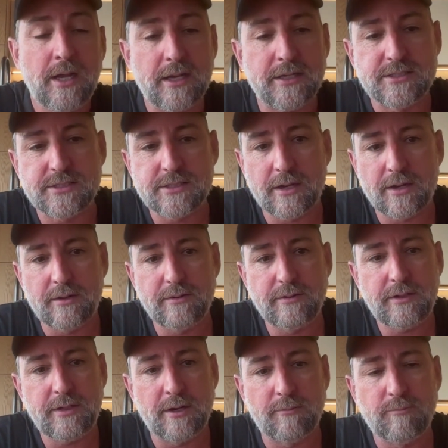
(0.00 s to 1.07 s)
And so
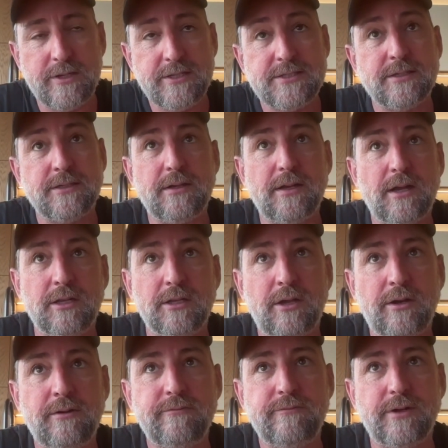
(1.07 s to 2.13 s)
we did a
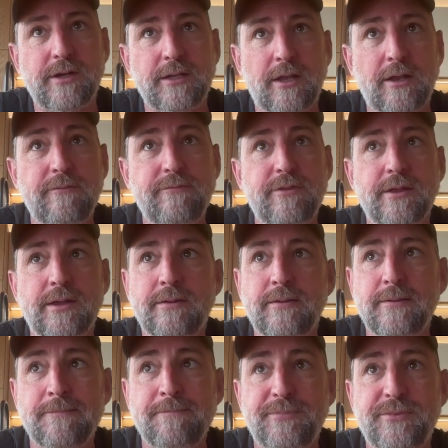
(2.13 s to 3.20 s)
lot of the
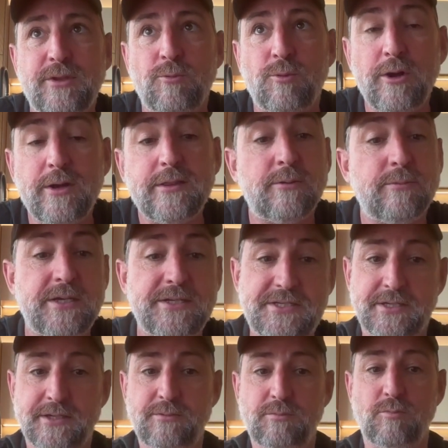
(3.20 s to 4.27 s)
work that we
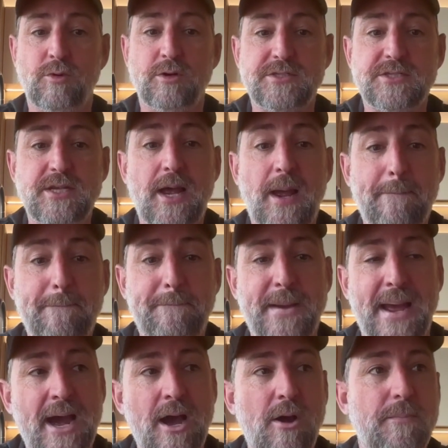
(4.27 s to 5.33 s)
did was
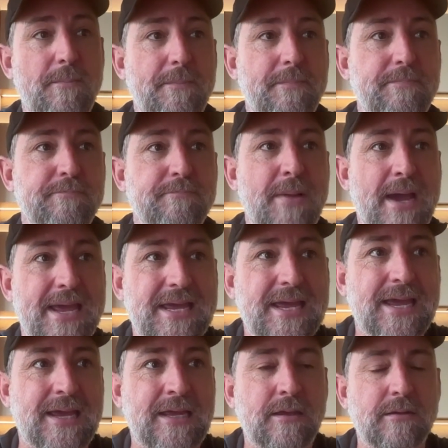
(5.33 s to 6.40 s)
about
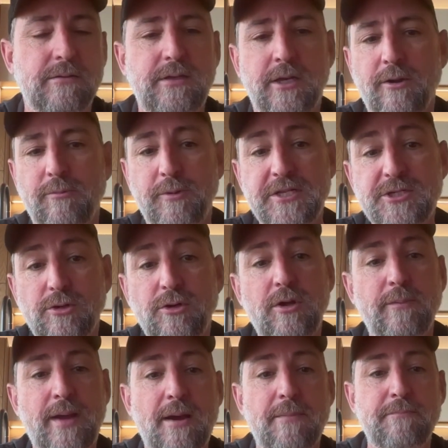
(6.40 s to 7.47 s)
making, we talk
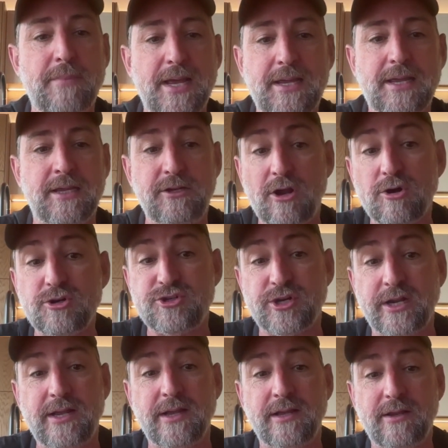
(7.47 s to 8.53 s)
about making not
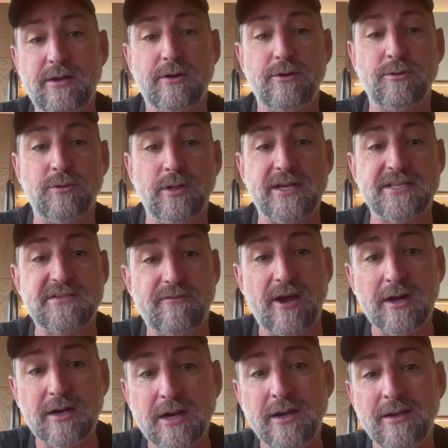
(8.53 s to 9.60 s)
drinking cool as
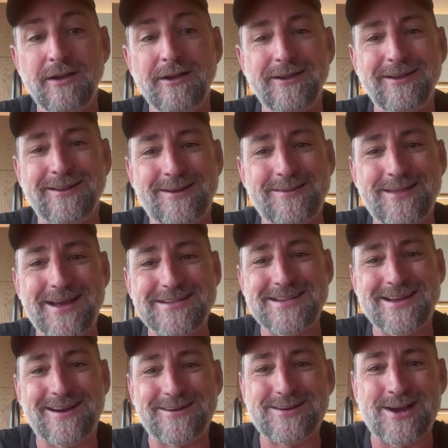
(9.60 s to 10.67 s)
fuck. That's
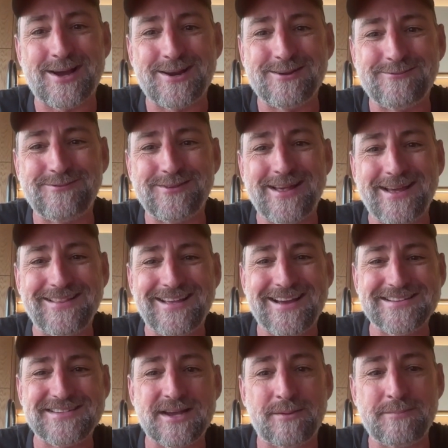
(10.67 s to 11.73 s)
our kind of
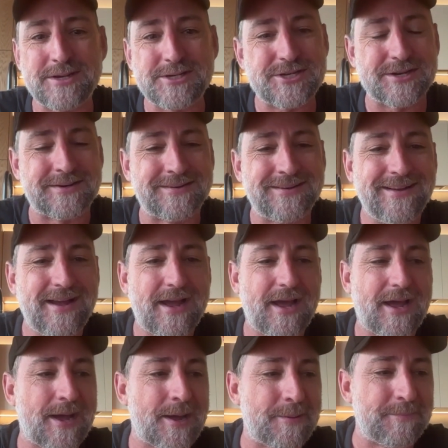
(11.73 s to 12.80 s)
that's our mission,
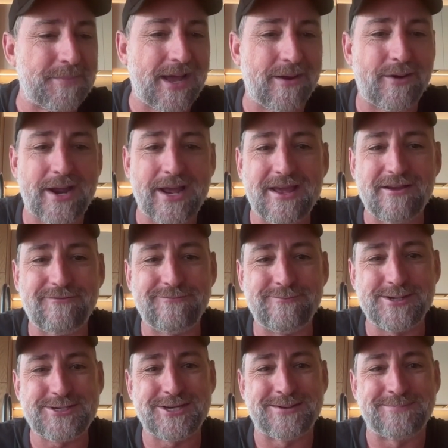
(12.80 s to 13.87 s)
our AF
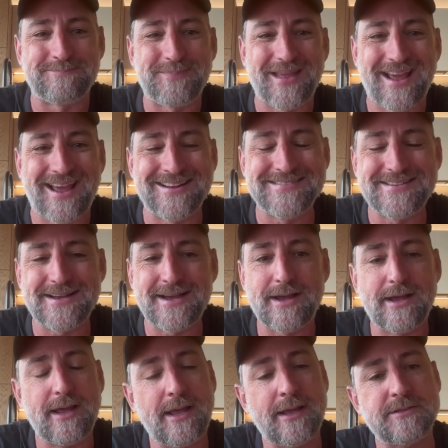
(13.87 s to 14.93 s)
mission. And
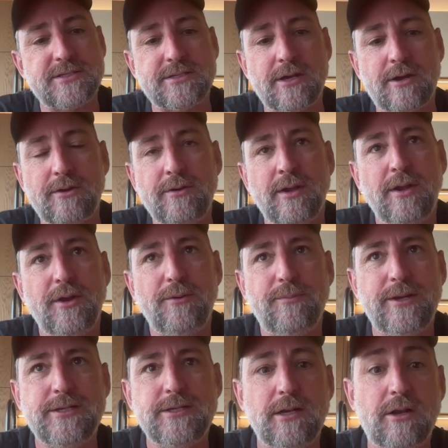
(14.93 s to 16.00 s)
so
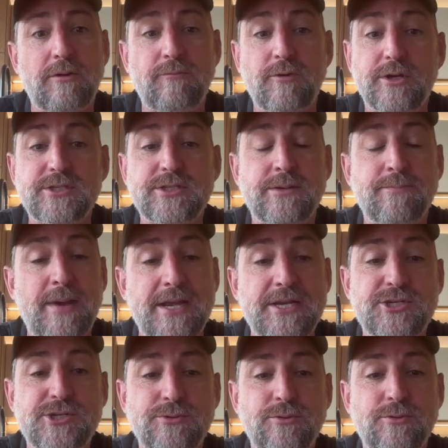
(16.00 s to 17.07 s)
we did a lot of work to make
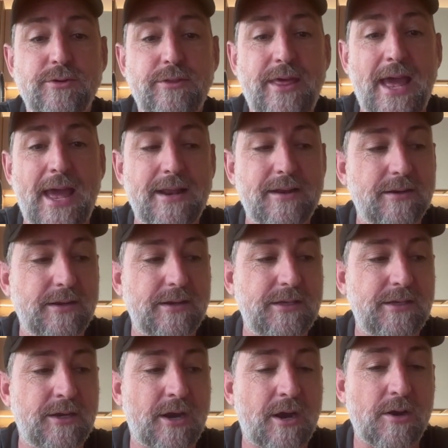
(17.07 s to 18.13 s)
sure that
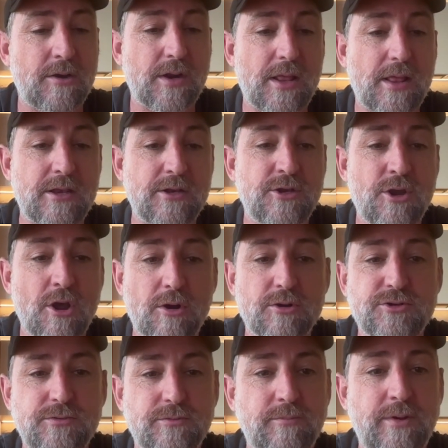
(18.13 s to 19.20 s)
not
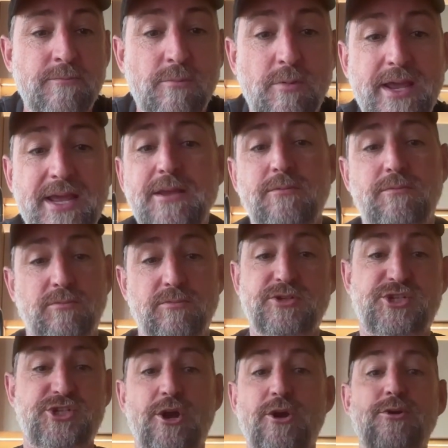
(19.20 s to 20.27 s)
when we
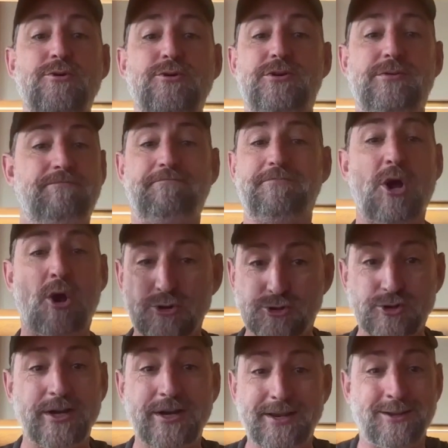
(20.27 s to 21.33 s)
showed not
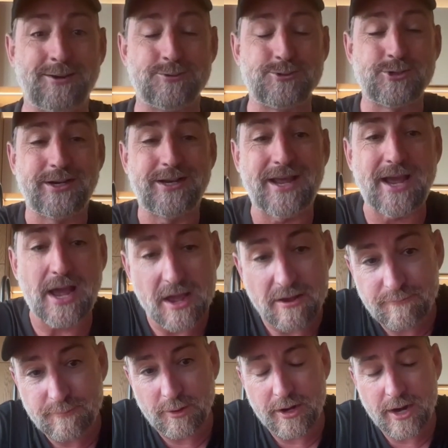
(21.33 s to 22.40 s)
drinking or drinking
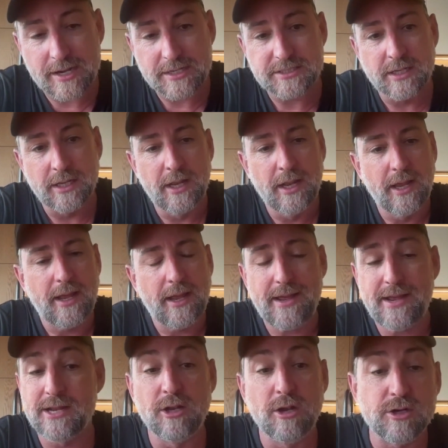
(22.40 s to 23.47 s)
AF products,
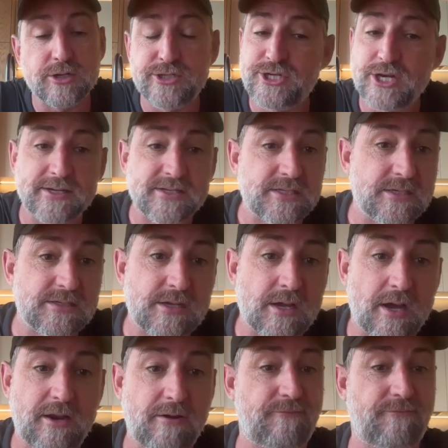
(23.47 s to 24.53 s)
it looked just as
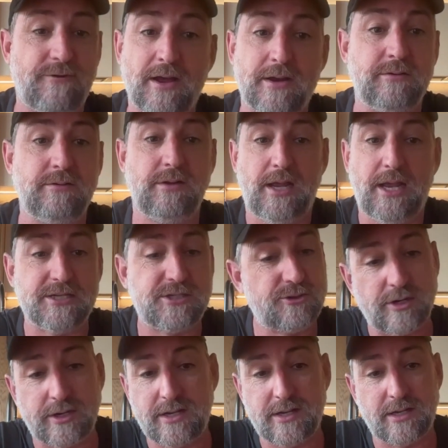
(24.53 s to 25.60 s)
kind of fun as
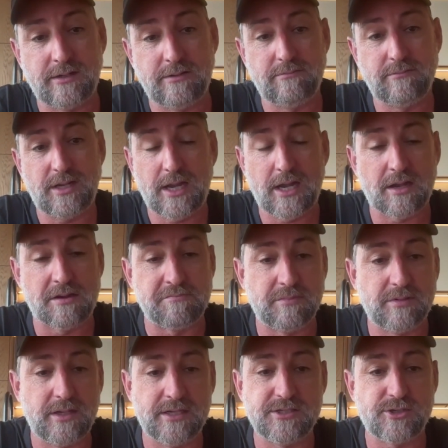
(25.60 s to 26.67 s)
drinking
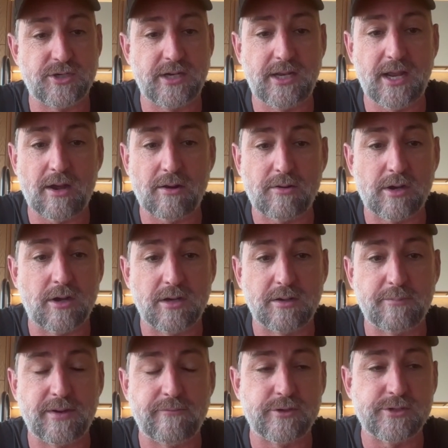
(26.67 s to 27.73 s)
alcoholic
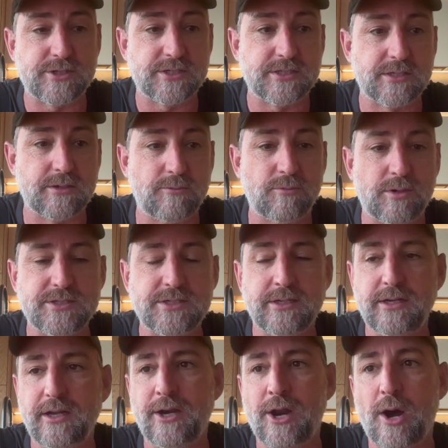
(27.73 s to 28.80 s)
beverages. It wasn't
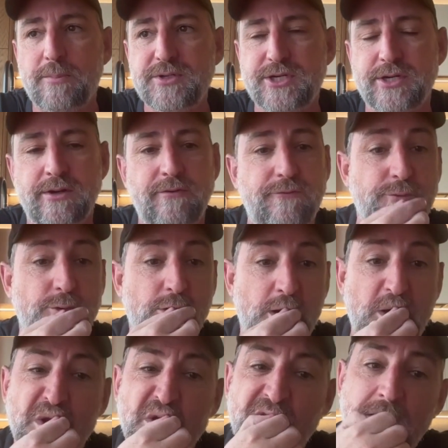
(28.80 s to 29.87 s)
an option
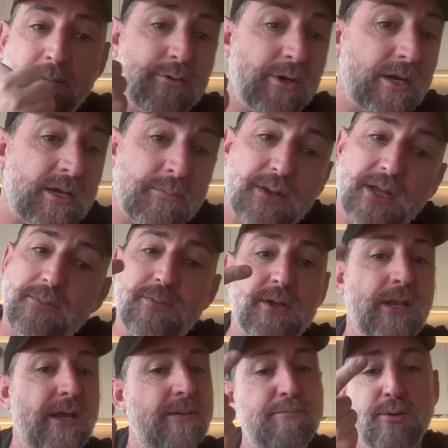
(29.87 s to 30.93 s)
for pregnant
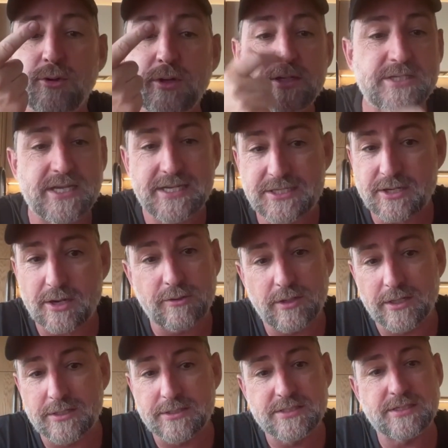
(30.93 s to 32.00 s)
people and boring
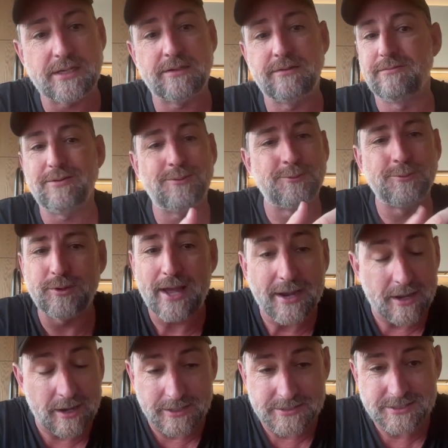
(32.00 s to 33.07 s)
teetotalers and all that
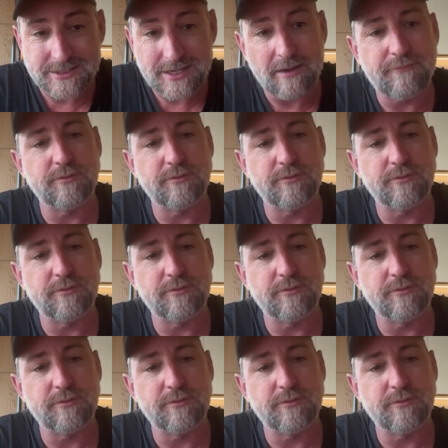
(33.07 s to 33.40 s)
kind of stuff.